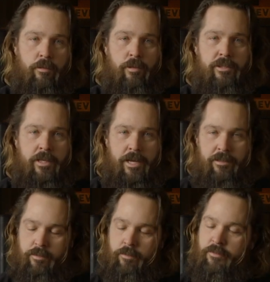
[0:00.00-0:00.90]
always
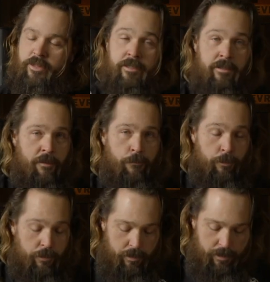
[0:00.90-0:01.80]
has. This stuff
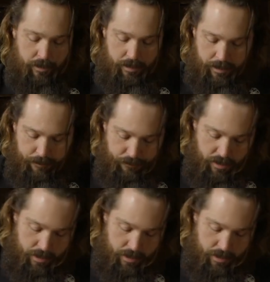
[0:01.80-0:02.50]
will not let you down.